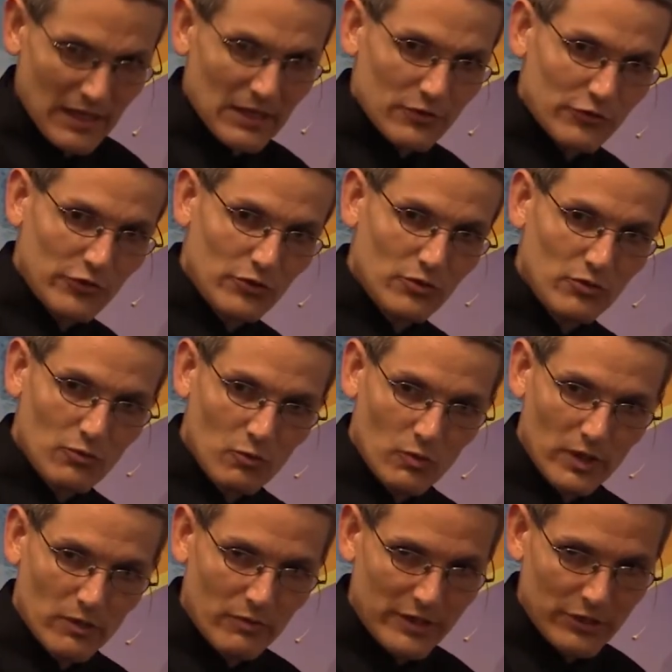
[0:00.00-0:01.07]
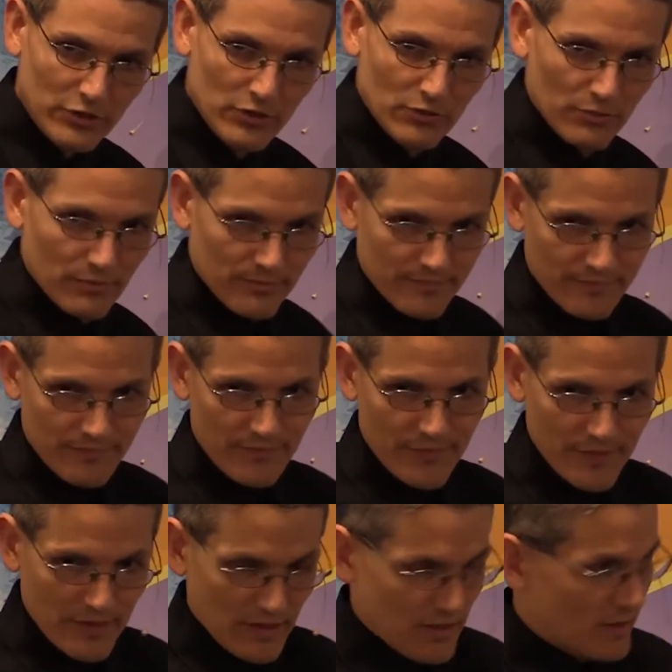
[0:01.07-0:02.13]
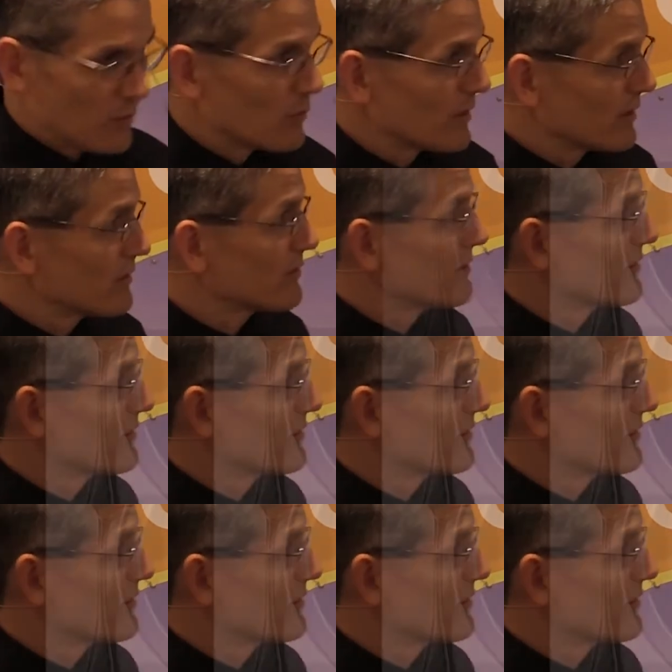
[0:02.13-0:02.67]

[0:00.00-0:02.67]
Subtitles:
So what do we do? Well,